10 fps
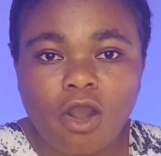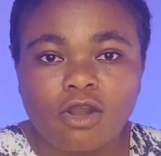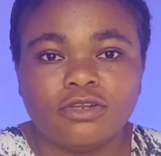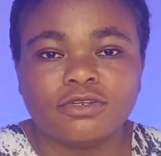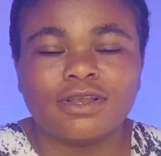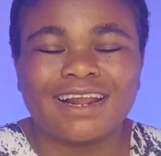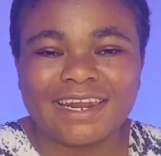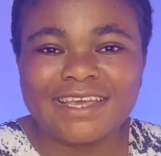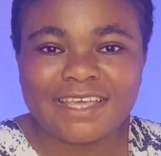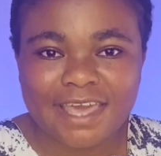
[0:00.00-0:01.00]
on
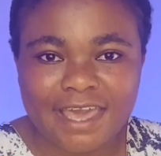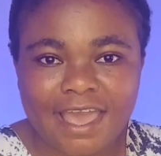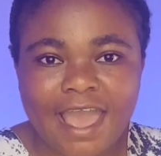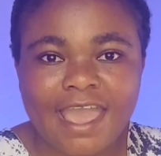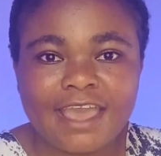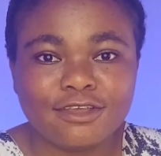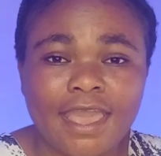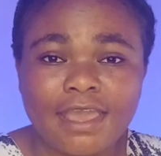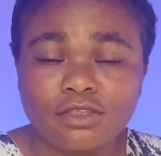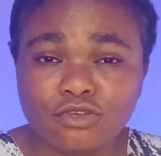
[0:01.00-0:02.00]
Kling AI
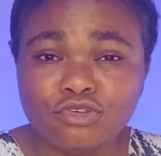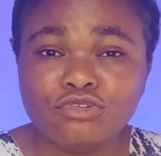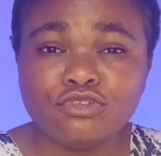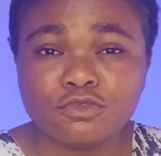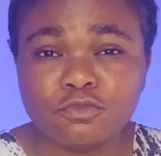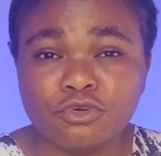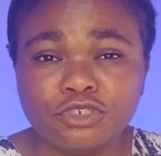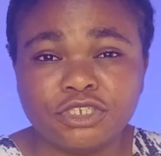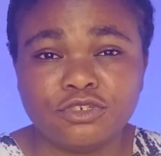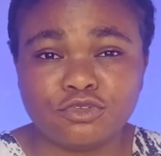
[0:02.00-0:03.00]
and you use
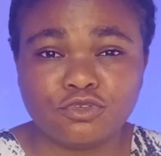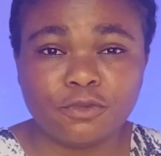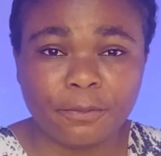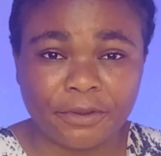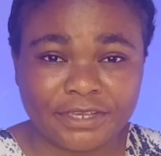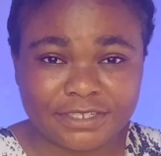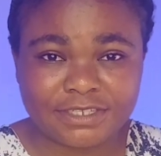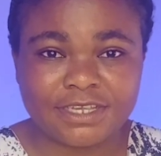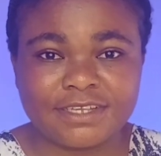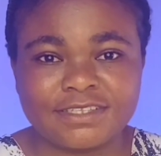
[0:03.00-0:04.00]
Motion
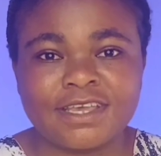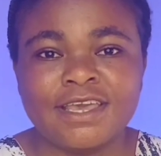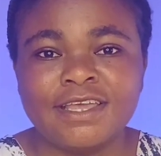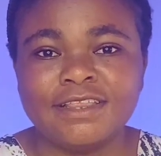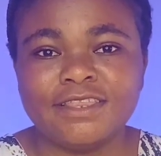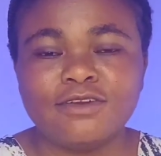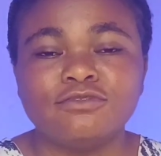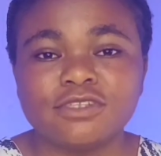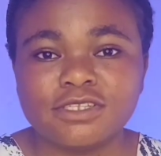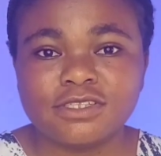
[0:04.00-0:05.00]
2.6, they
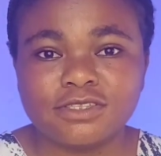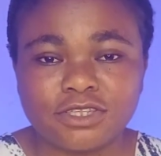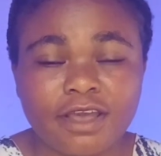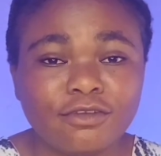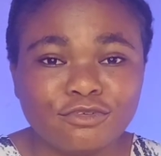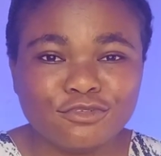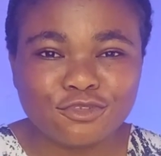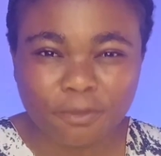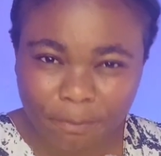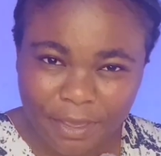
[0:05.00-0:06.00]
will tell you
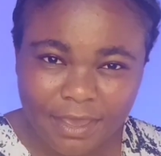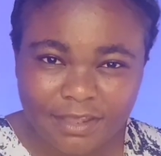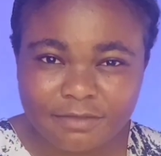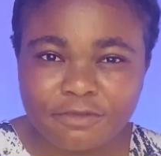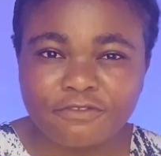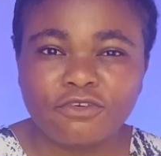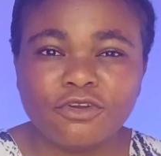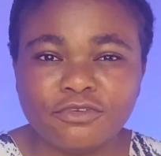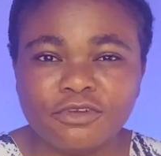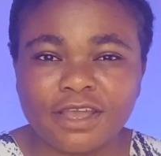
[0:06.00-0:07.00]
to pay
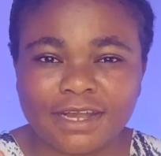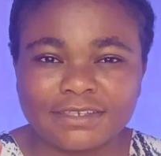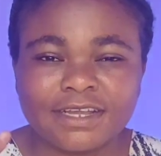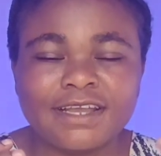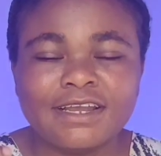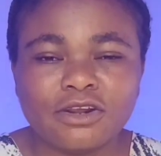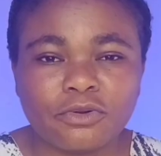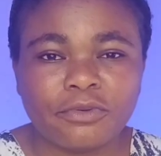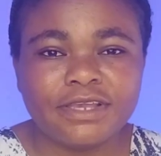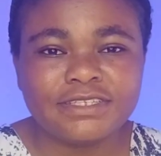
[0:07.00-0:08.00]
before you can
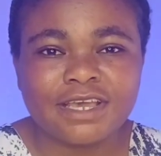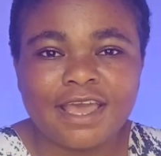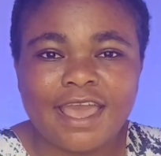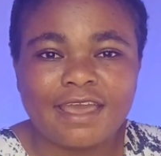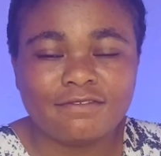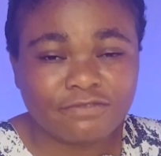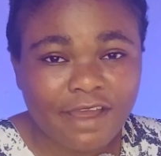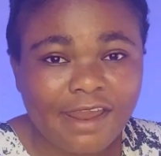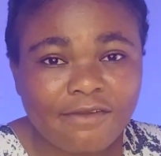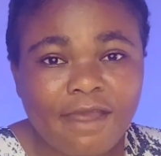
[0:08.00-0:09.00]
create a
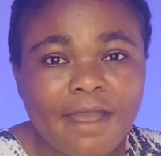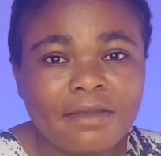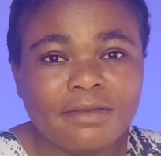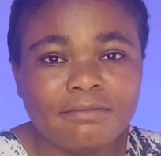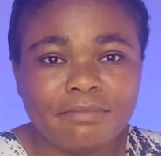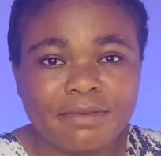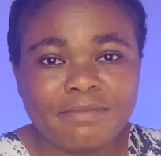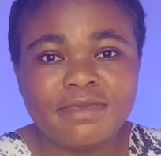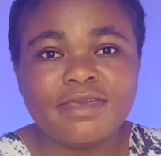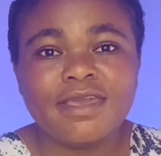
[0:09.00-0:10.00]
viral
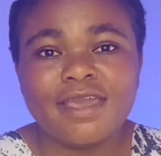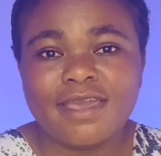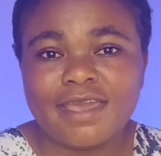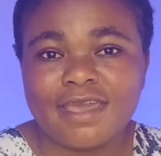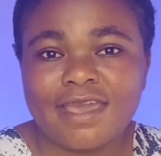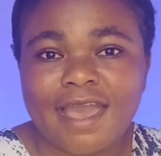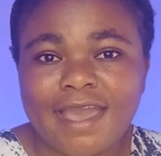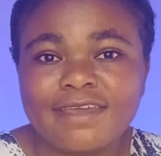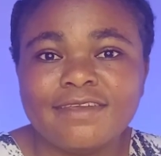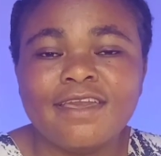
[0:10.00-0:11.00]
baby
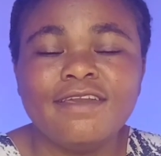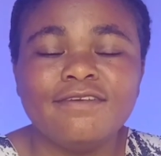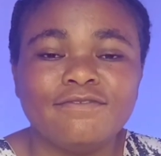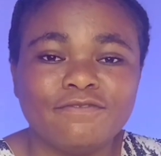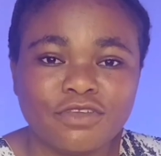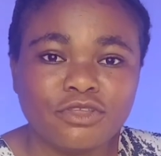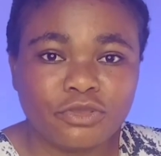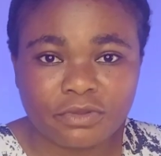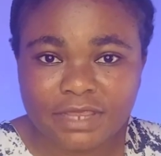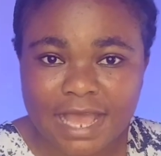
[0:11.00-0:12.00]
AI
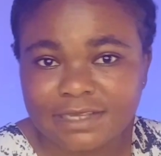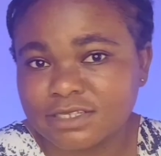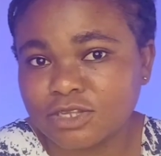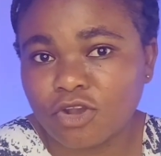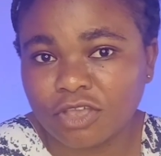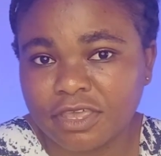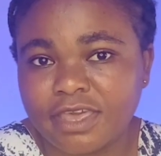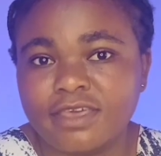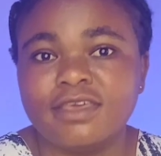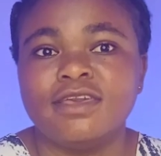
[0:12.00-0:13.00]
video dance. Okay,